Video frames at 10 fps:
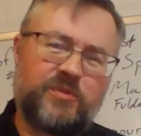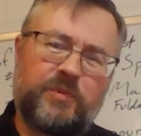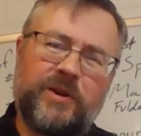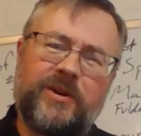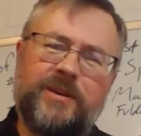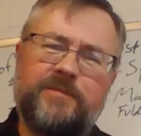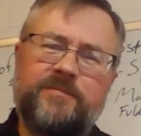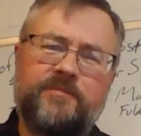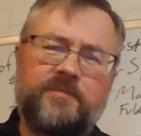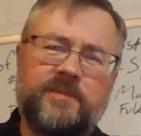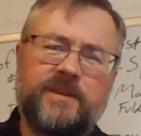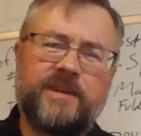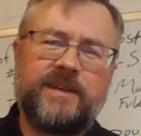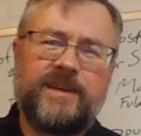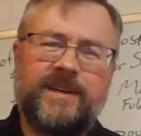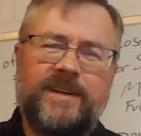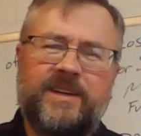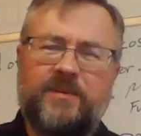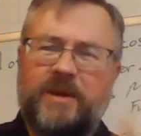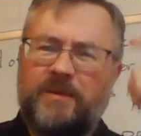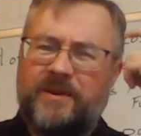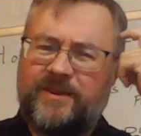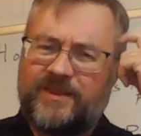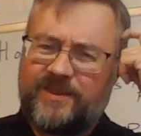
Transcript: Spirit. Now maybe you